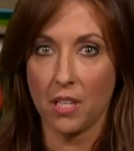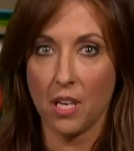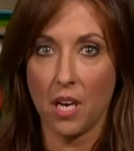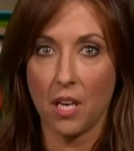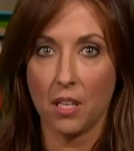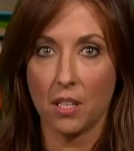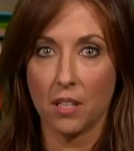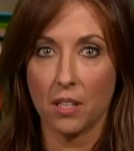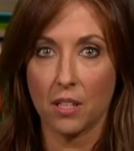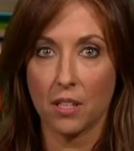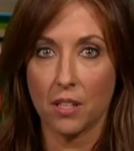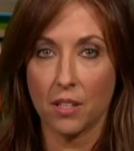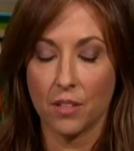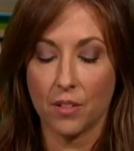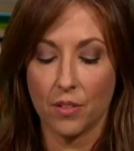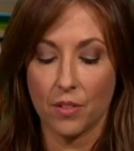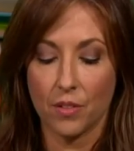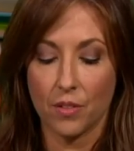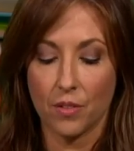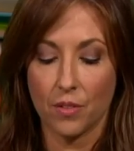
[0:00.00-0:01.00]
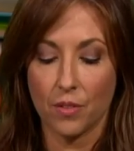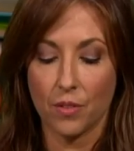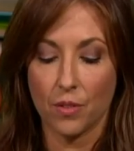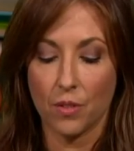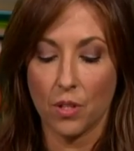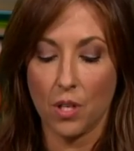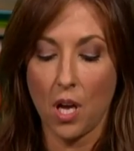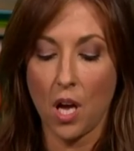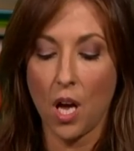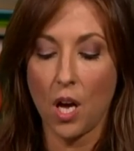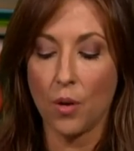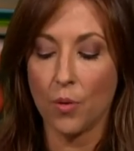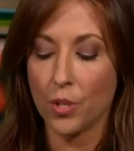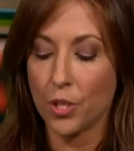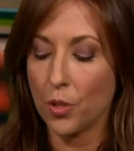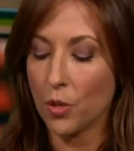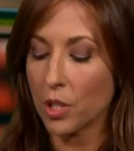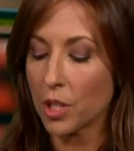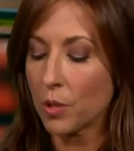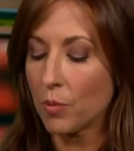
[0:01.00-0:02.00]
Which no. one's the one with my quote? Oh,
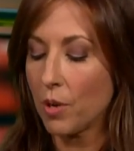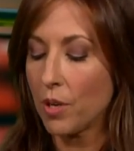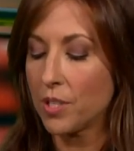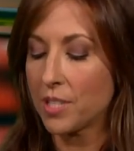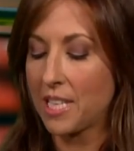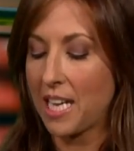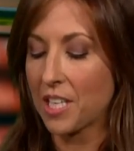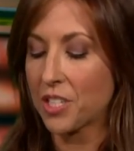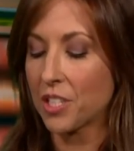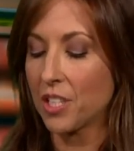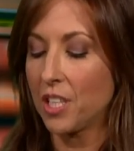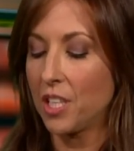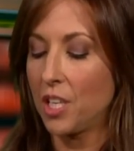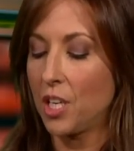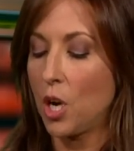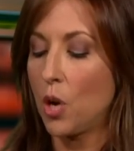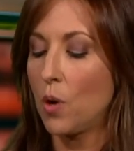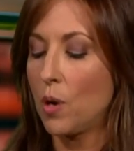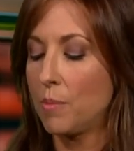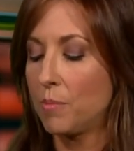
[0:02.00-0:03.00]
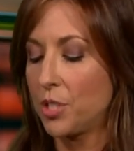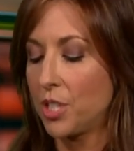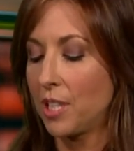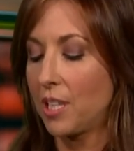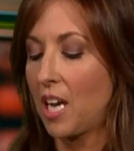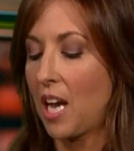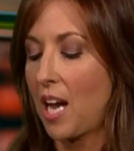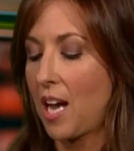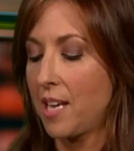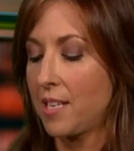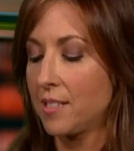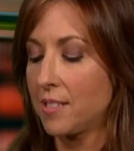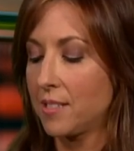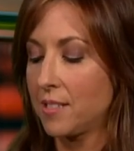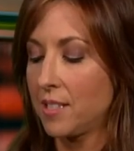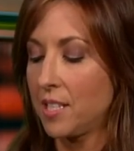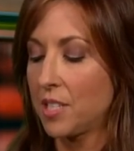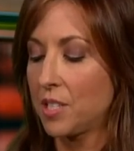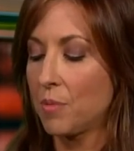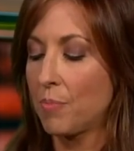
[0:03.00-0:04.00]
your quote is actually in O M G
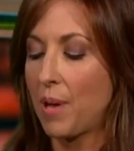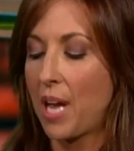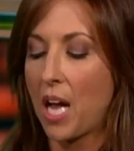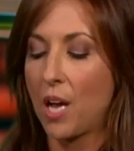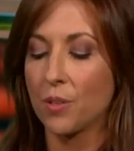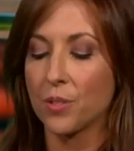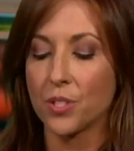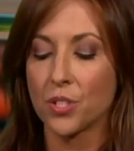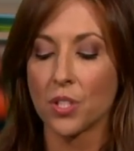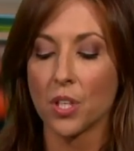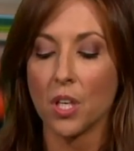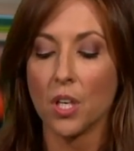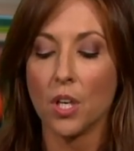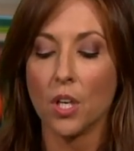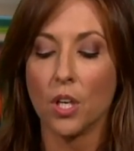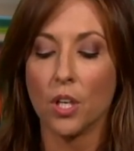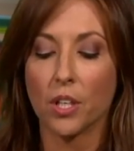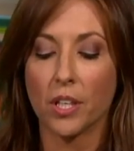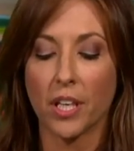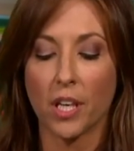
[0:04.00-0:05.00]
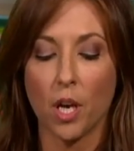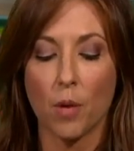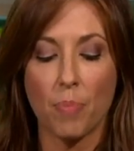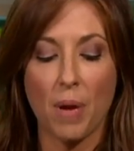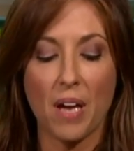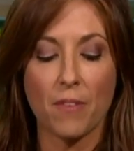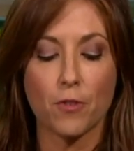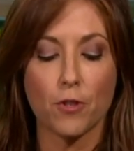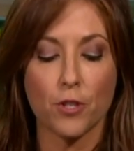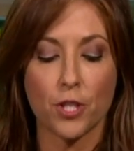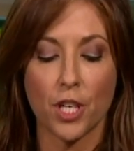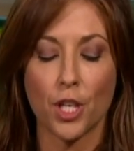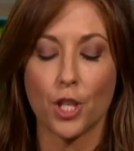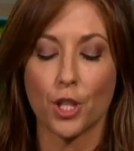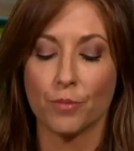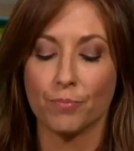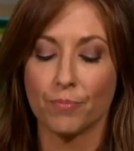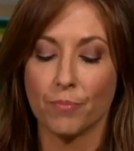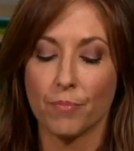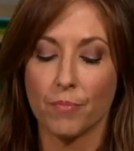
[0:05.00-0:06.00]
Guys. It's about hooking up after
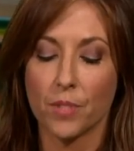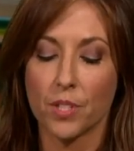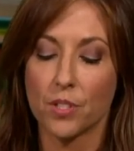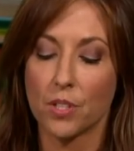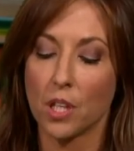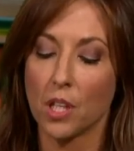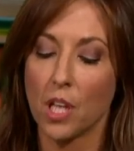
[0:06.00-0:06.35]
dinner. It's